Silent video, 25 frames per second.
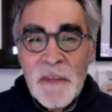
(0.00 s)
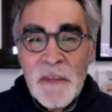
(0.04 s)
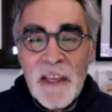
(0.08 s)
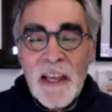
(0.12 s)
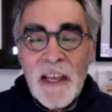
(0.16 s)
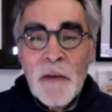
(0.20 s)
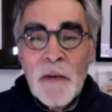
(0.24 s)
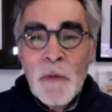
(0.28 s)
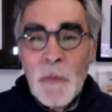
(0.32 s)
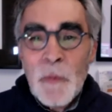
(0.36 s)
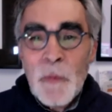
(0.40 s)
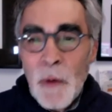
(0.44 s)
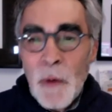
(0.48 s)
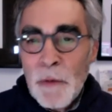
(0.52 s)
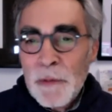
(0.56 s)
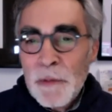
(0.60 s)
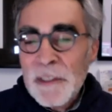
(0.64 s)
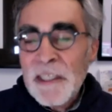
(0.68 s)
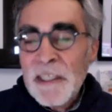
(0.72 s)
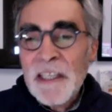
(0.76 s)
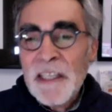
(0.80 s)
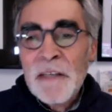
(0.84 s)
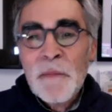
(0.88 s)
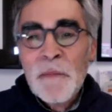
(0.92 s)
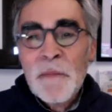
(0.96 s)
and we'll probably
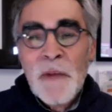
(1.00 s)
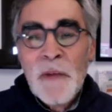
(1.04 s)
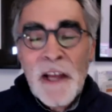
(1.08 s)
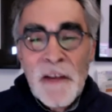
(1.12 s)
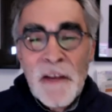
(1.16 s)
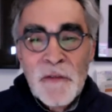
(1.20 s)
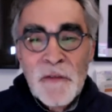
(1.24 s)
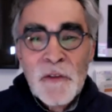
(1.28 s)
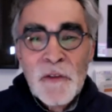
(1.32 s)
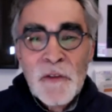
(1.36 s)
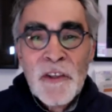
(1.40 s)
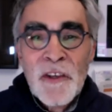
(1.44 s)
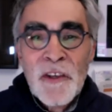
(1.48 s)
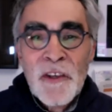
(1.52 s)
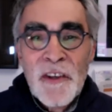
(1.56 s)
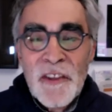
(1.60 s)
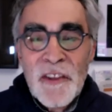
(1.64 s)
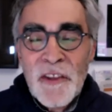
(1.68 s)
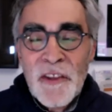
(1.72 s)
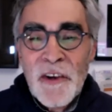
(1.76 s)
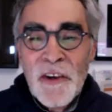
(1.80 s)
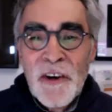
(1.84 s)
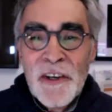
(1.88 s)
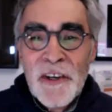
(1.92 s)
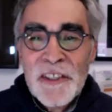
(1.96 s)
take them after the,
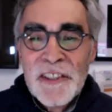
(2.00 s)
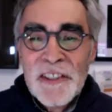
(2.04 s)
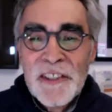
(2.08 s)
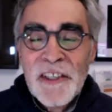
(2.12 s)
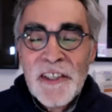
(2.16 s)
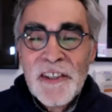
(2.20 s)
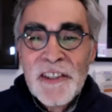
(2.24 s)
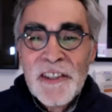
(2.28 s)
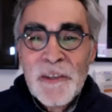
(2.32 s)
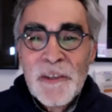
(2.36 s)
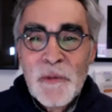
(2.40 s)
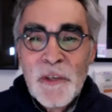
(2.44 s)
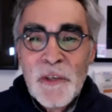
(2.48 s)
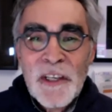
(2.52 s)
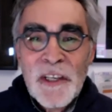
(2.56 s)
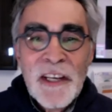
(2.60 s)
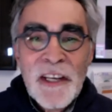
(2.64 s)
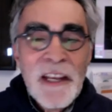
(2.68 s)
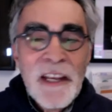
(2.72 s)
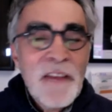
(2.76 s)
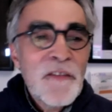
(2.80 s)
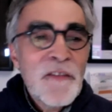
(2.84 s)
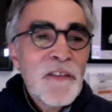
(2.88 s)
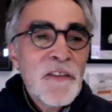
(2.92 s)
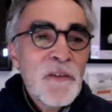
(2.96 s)
the art talk that we're going
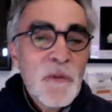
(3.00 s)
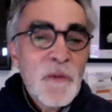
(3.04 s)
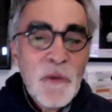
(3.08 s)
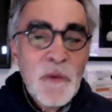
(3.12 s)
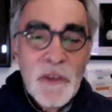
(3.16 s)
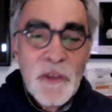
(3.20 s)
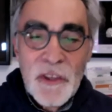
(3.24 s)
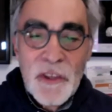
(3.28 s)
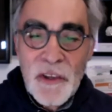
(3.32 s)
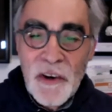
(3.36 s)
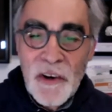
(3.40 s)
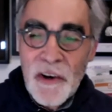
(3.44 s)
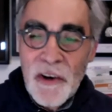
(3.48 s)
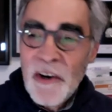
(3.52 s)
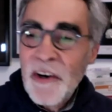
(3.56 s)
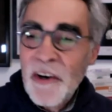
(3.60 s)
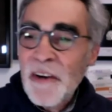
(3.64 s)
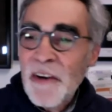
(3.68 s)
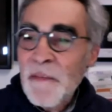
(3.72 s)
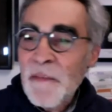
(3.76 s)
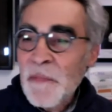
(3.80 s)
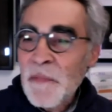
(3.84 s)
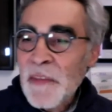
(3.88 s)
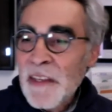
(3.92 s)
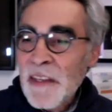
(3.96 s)
to have with our
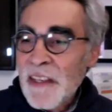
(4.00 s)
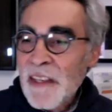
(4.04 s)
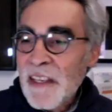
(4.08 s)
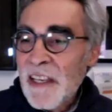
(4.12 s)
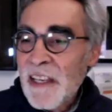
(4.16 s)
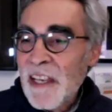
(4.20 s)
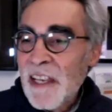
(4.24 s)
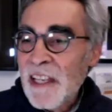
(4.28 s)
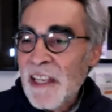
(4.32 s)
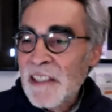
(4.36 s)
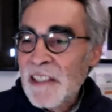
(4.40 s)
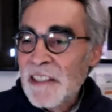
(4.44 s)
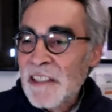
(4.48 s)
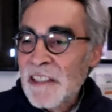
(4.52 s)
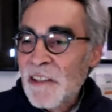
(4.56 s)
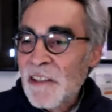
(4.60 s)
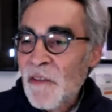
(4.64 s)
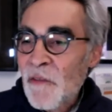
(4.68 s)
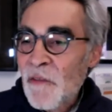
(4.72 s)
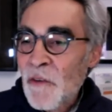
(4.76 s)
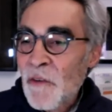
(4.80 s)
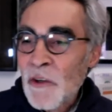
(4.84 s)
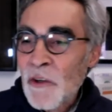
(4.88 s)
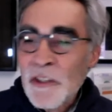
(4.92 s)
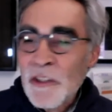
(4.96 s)
guest
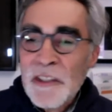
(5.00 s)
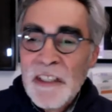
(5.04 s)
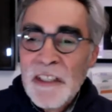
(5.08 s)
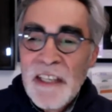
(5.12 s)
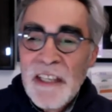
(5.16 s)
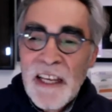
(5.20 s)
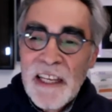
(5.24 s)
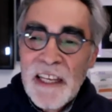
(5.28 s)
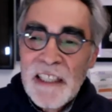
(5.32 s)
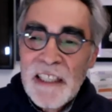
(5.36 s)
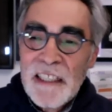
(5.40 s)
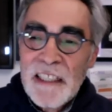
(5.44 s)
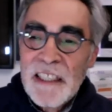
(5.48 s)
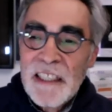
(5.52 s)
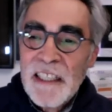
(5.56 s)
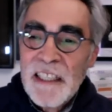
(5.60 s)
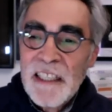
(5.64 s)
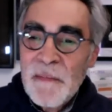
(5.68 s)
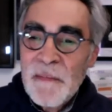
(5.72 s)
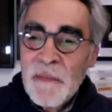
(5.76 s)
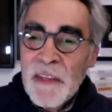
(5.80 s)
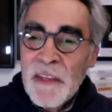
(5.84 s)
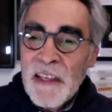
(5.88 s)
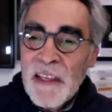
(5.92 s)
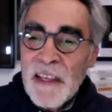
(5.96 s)
for tonight.
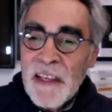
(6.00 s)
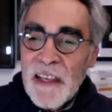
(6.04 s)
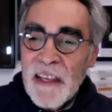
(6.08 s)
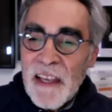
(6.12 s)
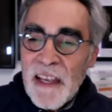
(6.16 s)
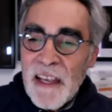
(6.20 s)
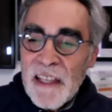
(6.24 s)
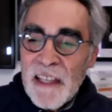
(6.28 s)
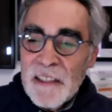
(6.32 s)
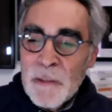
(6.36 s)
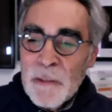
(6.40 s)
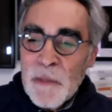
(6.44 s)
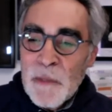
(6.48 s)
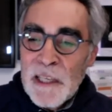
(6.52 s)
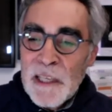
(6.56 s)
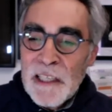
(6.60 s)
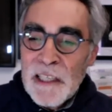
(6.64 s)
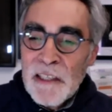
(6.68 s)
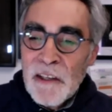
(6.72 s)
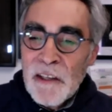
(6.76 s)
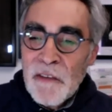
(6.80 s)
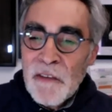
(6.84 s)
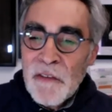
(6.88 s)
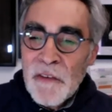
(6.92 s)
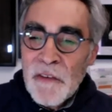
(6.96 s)
And speaking
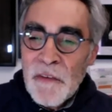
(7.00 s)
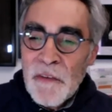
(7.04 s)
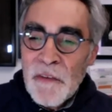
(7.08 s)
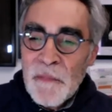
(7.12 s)
of,